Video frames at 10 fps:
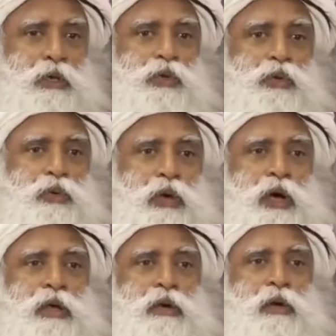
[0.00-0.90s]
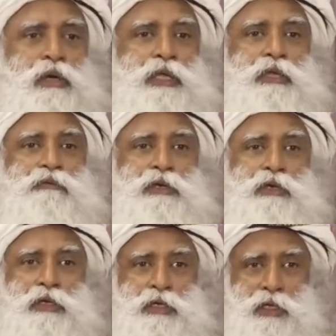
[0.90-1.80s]
you are not even
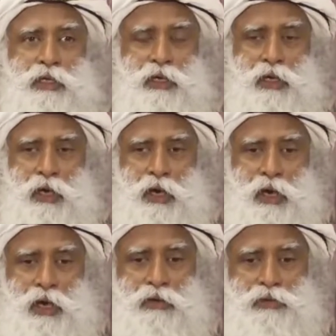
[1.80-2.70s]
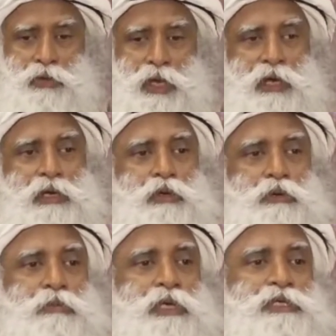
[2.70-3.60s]
learning how to handle
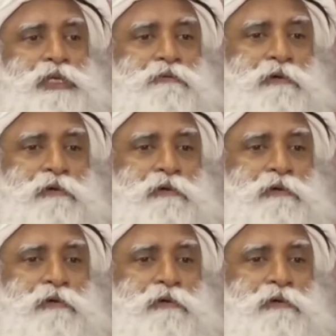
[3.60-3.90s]
your basic